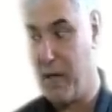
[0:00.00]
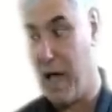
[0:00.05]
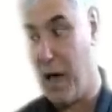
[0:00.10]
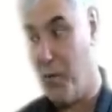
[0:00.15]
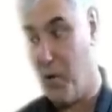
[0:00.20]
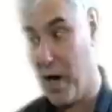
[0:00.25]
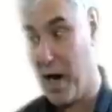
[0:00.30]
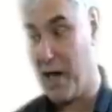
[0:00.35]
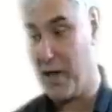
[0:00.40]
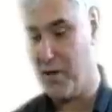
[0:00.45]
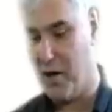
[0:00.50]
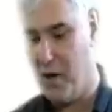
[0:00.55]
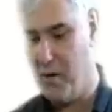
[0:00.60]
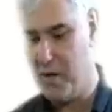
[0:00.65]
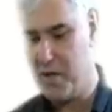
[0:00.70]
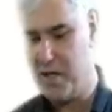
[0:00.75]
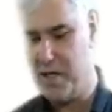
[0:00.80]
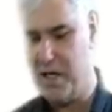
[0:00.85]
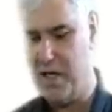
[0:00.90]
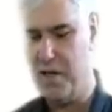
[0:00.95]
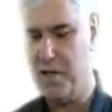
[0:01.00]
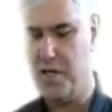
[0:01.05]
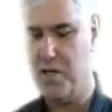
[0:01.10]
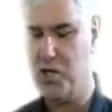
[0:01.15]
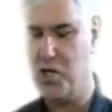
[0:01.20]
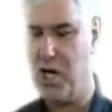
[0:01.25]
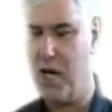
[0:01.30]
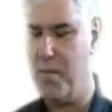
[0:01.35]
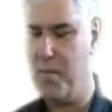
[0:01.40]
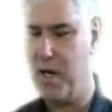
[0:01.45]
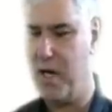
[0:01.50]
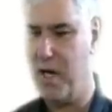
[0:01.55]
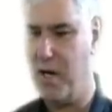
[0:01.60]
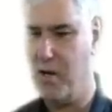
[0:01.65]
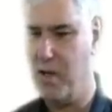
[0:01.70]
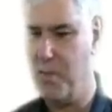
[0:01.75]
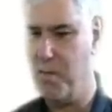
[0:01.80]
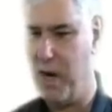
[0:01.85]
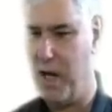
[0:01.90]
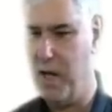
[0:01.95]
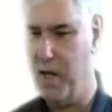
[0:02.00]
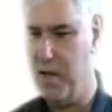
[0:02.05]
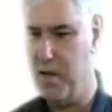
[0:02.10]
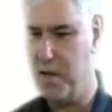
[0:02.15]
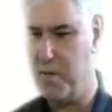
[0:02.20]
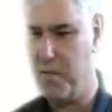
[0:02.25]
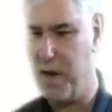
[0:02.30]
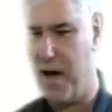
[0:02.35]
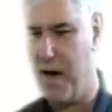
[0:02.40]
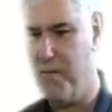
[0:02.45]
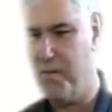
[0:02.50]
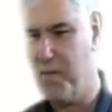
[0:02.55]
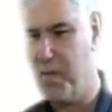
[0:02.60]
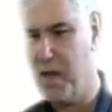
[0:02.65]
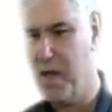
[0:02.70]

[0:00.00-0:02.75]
what I thought was a decent job, but it only pays about